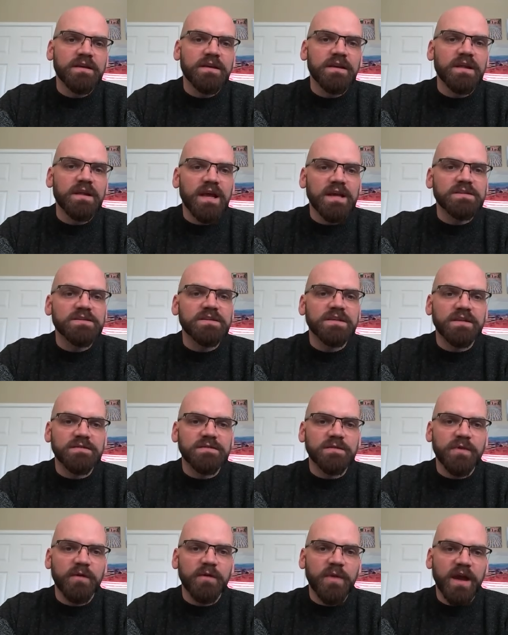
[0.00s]
It actually gives
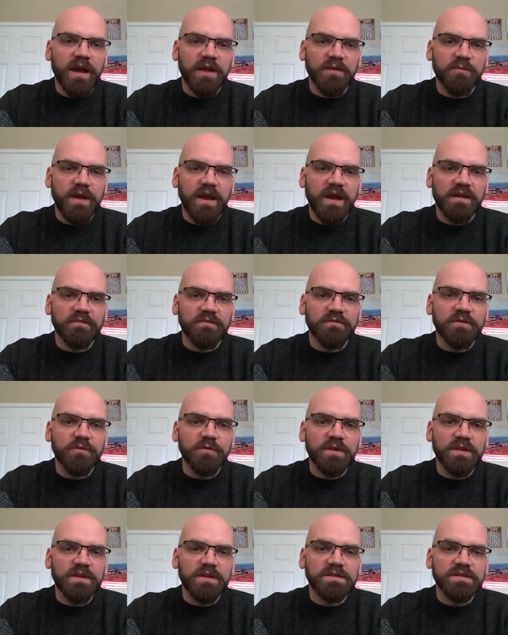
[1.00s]
a, a, path back. If you're
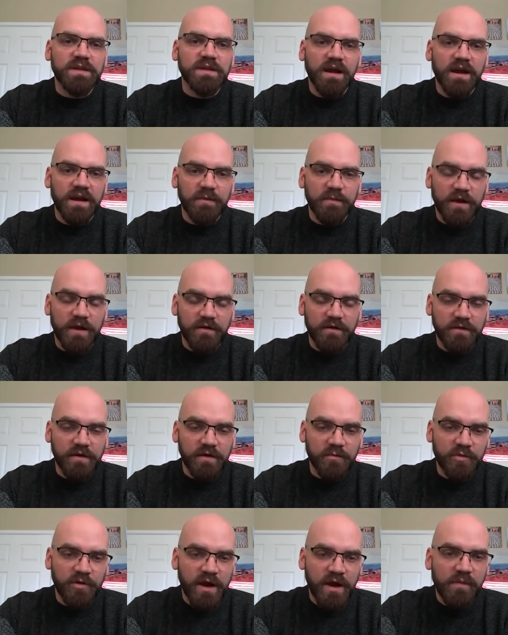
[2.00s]
willing to talk about a
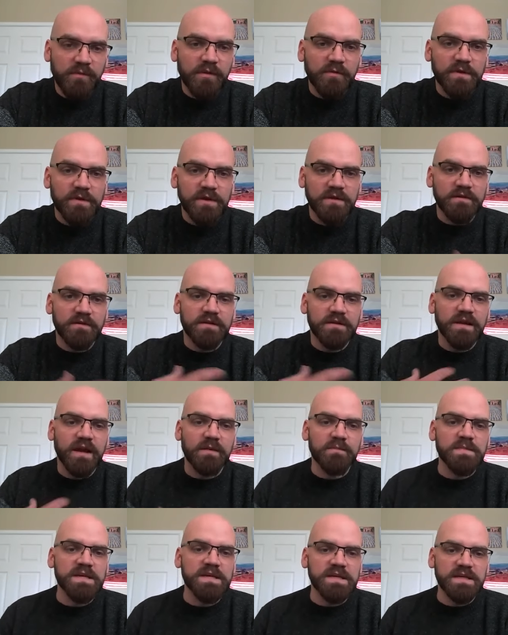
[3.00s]
problem here and
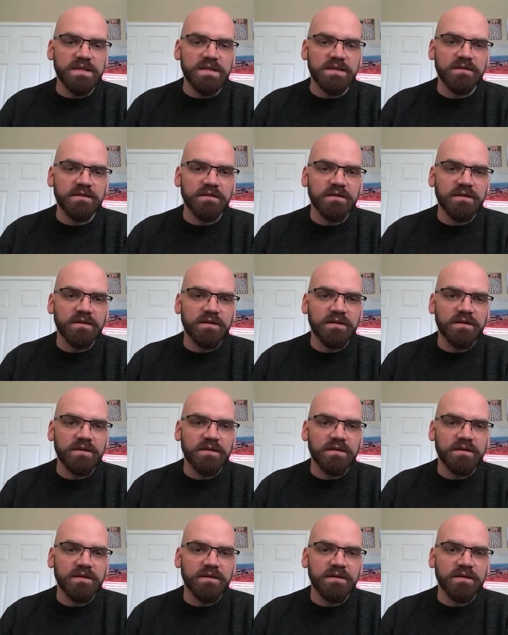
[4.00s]
not me,